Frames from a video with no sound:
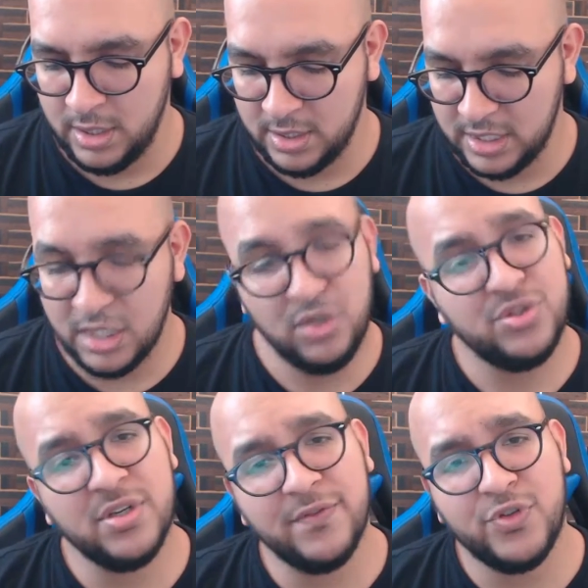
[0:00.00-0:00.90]
And the
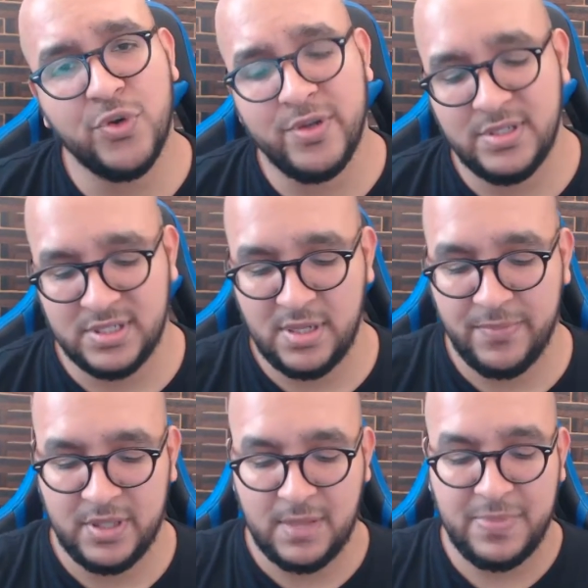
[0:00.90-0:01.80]
illusion of choice is
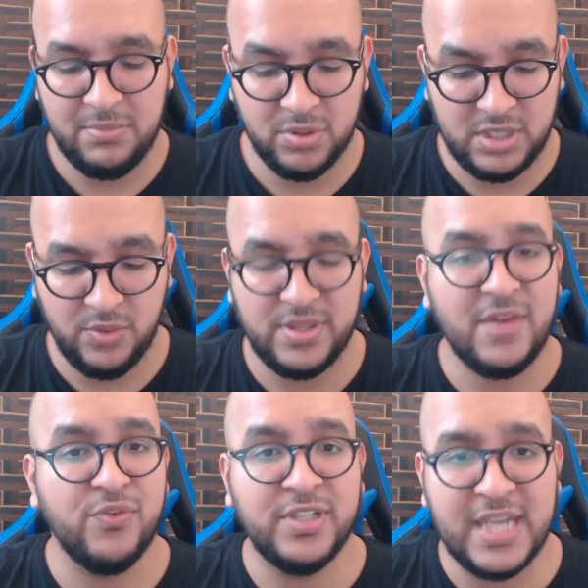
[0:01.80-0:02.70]
something that people deal with
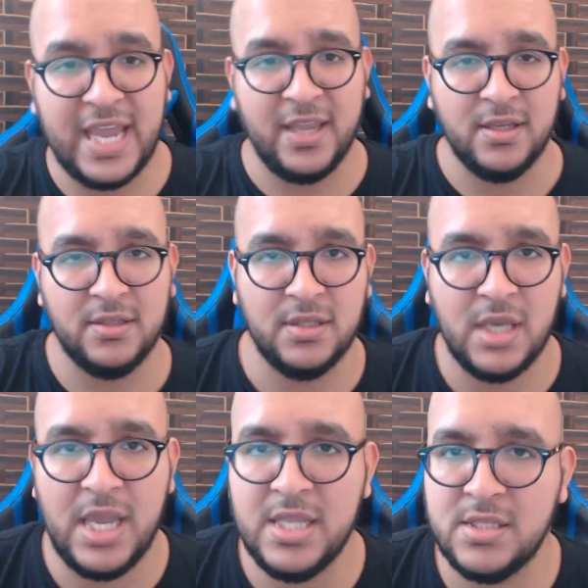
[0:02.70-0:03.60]
every day.
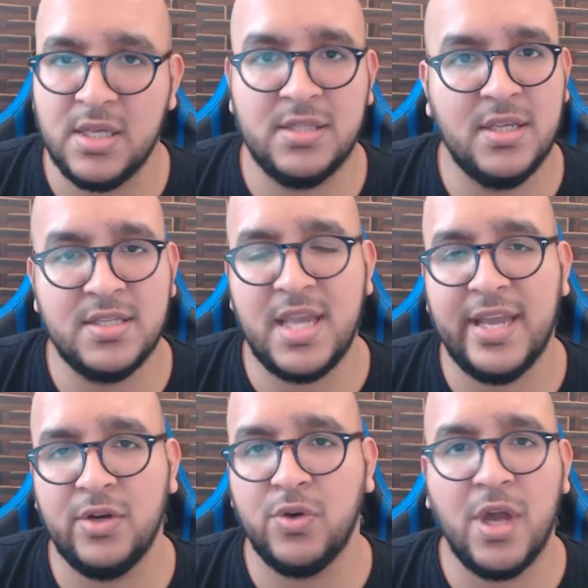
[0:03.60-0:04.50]
It's a
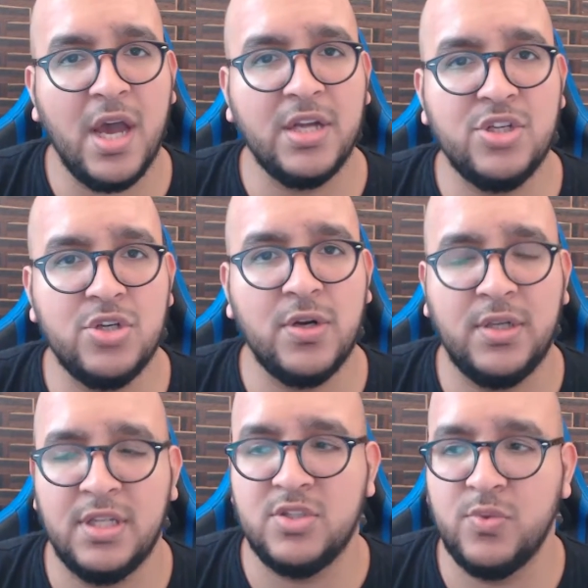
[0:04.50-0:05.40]
societal
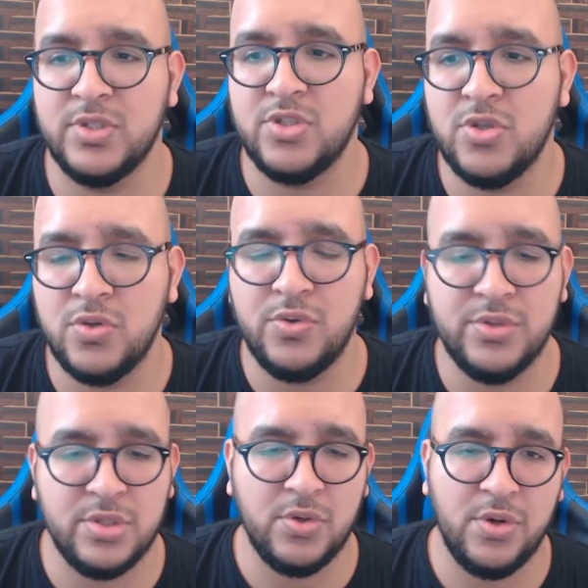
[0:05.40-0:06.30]
construct, it's what's
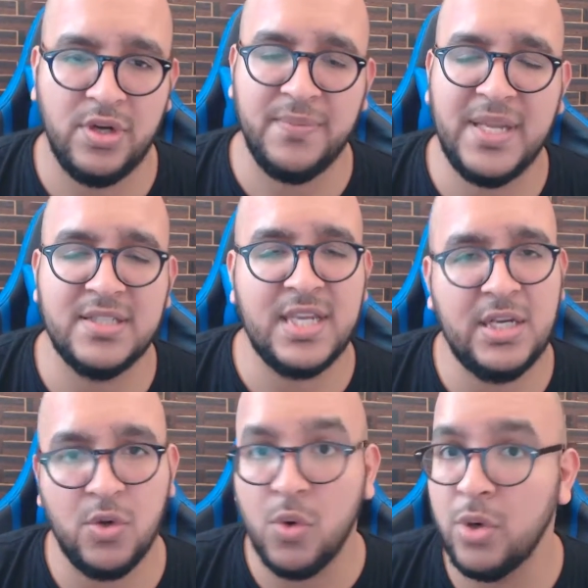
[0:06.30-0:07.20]
used in order to
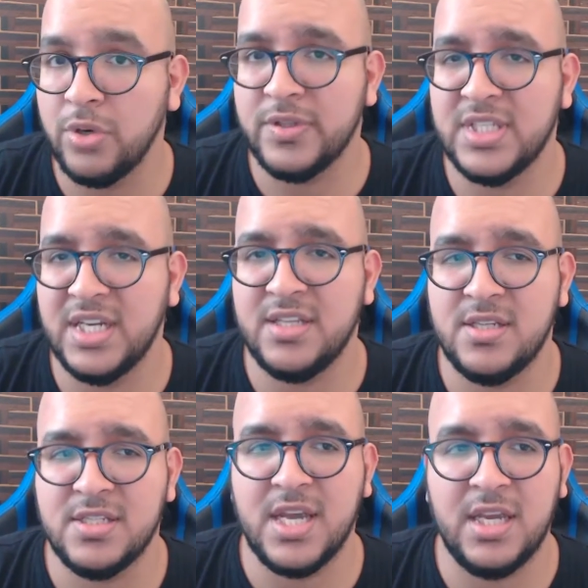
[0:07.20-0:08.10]
maintain order in today's
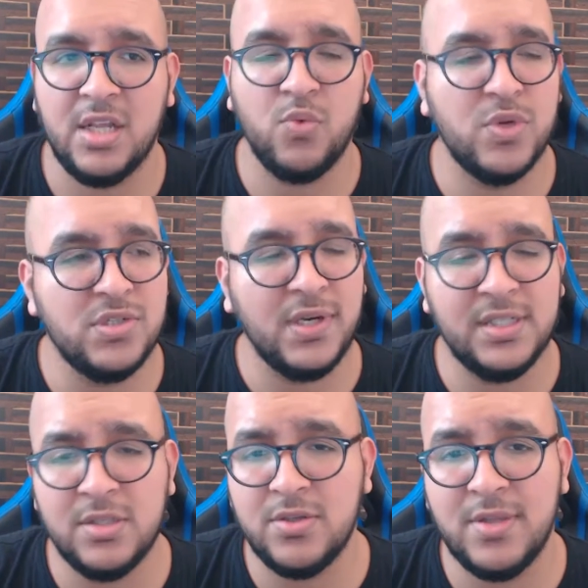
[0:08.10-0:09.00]
society. Would you like
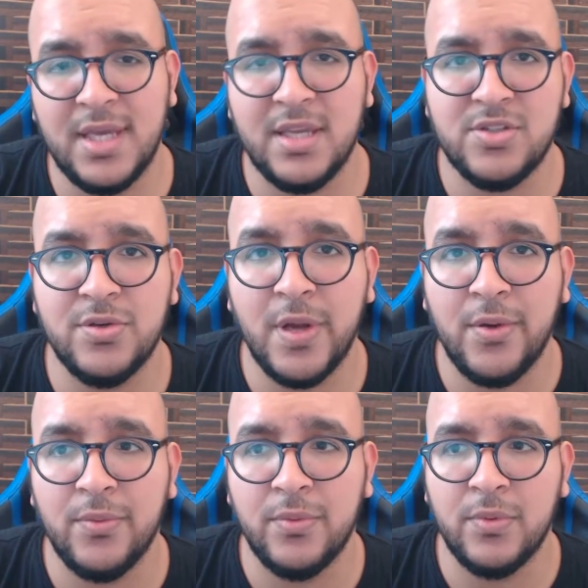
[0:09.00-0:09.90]
to do that? Yes or no?